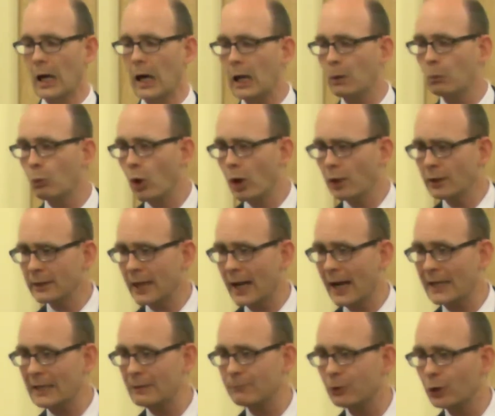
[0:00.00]
And what
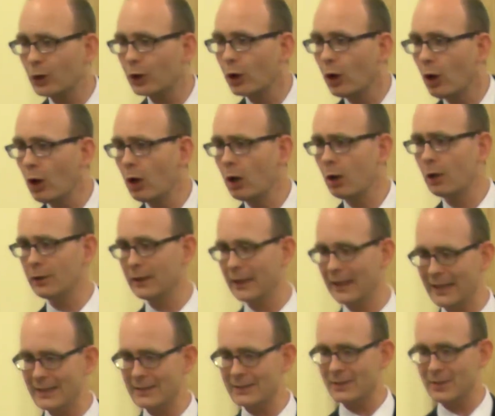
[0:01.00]
kind of a
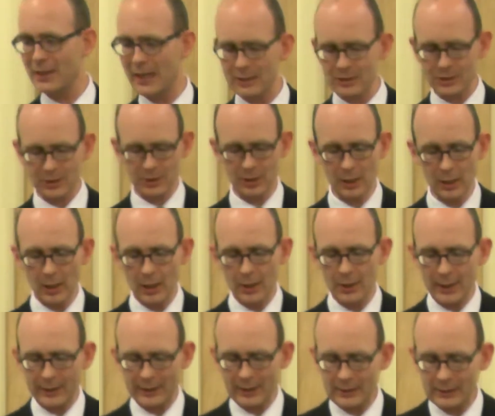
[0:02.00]
God is this
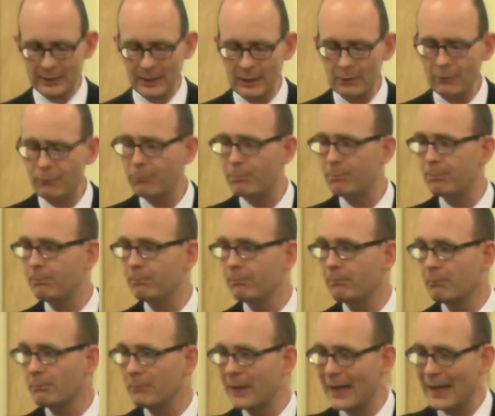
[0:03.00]
that can give
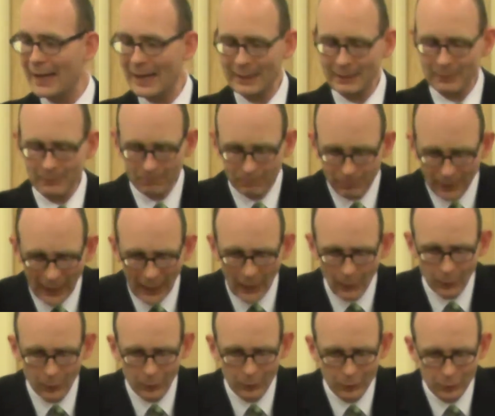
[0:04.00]
man
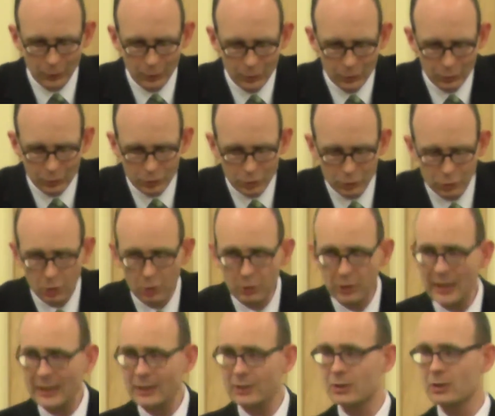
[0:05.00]
power to do
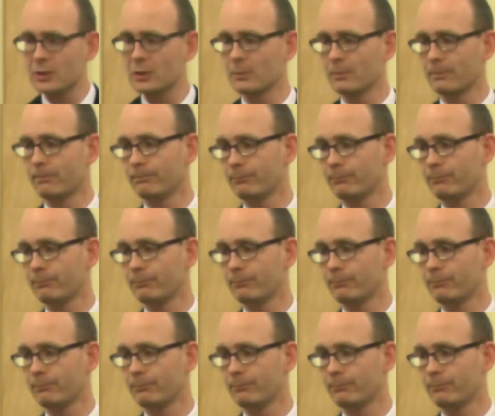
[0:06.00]
this?